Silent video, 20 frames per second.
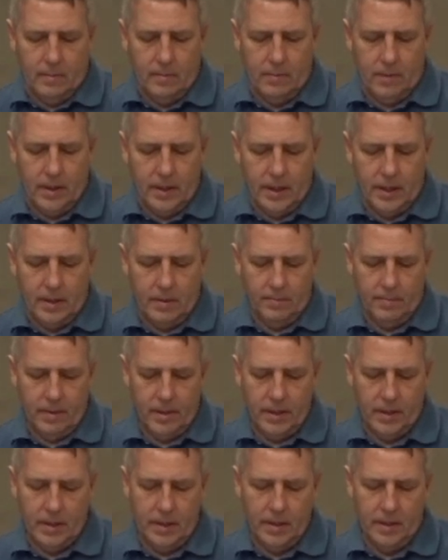bring up
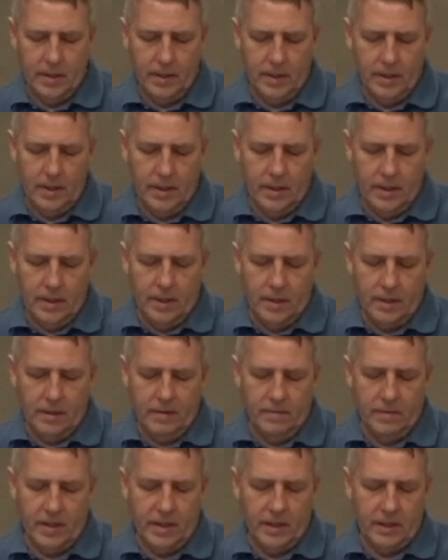the
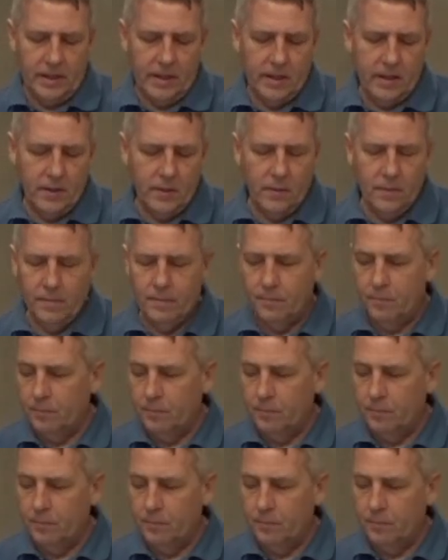Violano